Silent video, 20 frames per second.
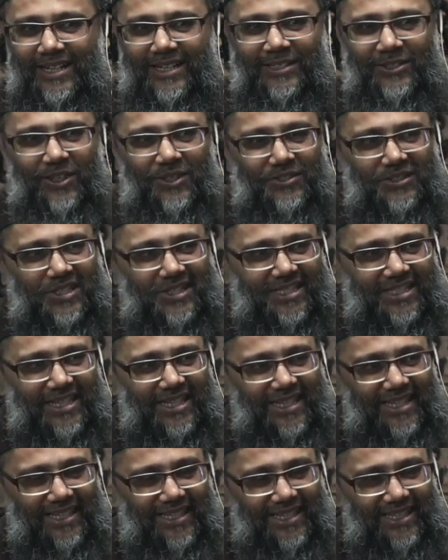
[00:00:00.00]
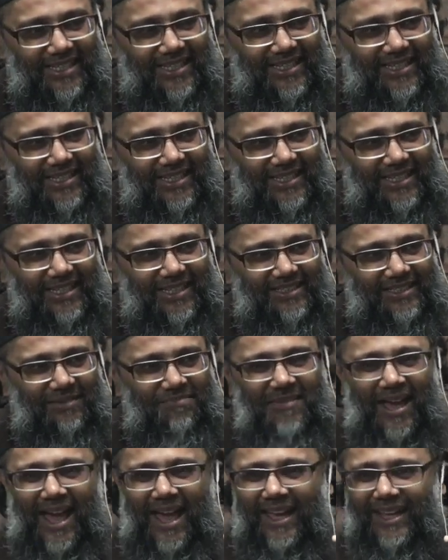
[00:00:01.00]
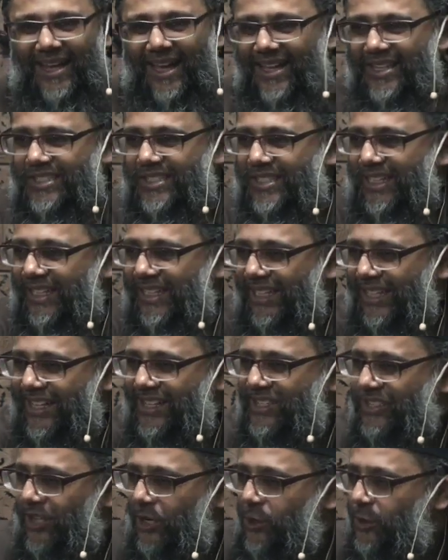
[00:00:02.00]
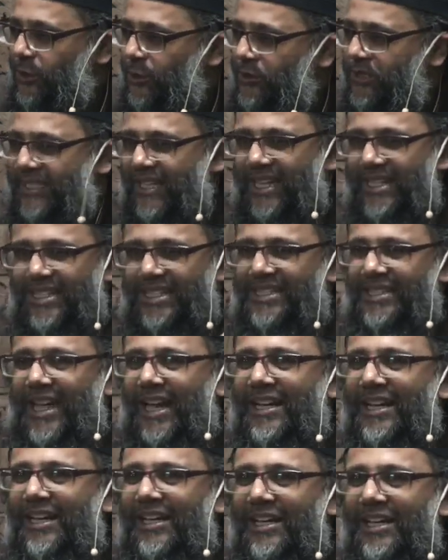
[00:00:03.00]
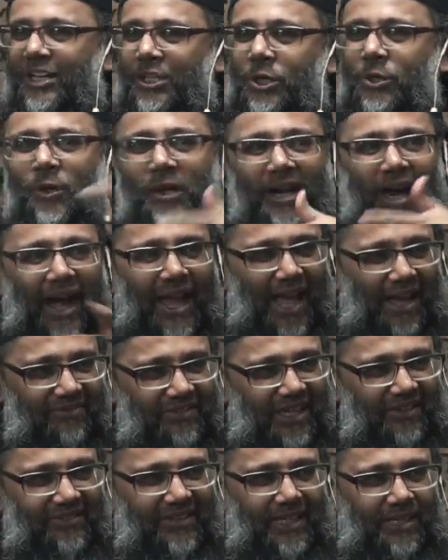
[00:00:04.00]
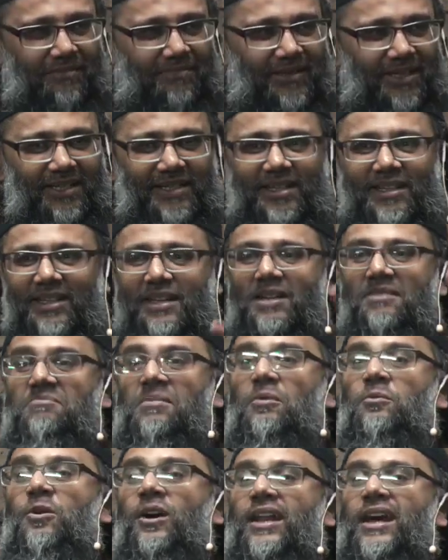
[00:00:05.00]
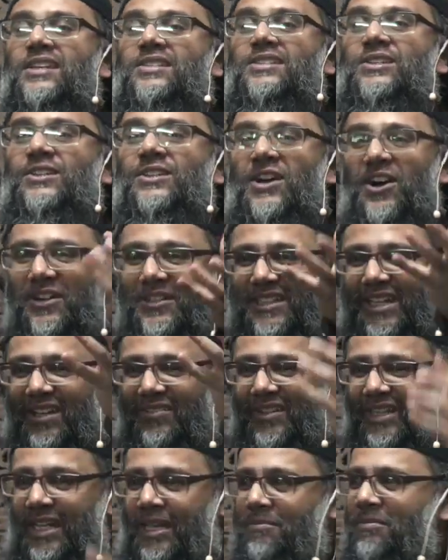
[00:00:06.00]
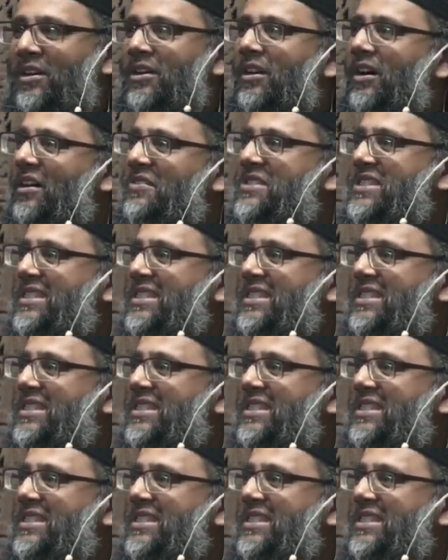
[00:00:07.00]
Not to see the man as his social status that you and I have given him, but what has God given him of